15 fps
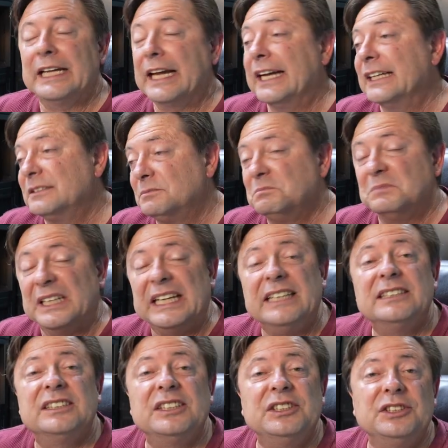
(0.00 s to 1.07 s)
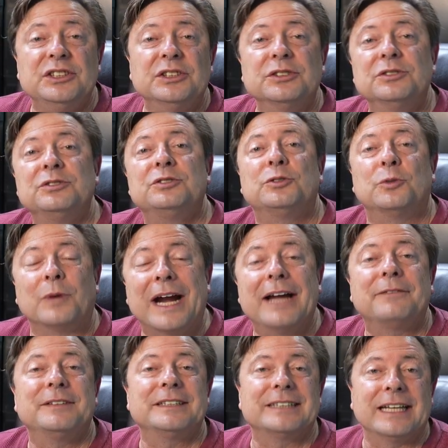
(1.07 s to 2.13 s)
and easy to use
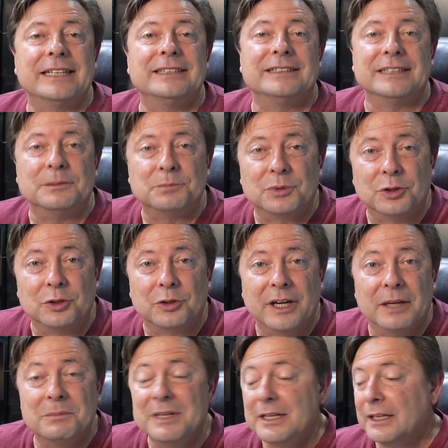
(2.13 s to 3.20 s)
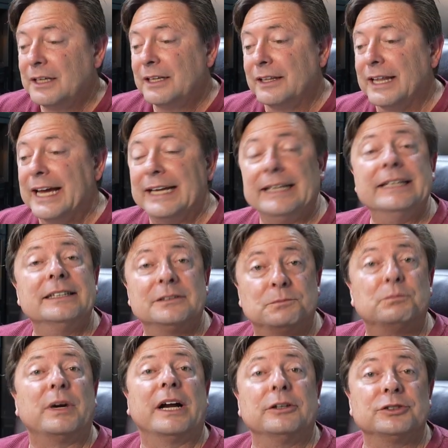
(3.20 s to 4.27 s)
graphics editing program that is
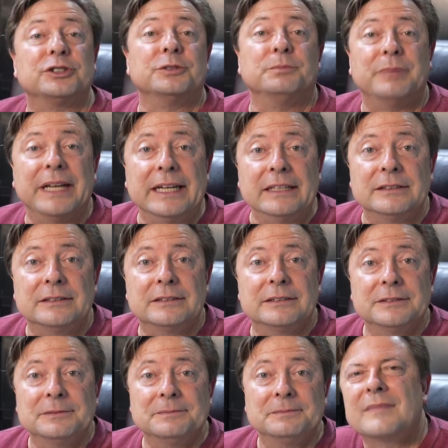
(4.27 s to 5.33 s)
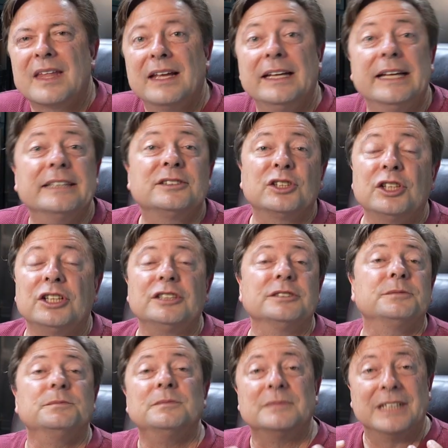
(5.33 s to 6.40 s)
browser-based. It's
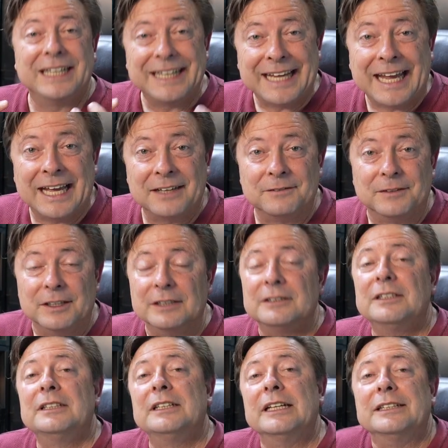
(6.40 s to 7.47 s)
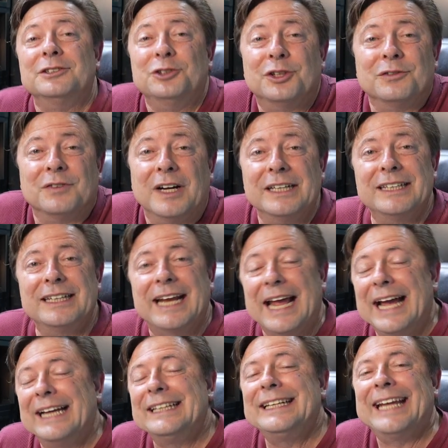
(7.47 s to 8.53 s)
called Canva, and you can find it at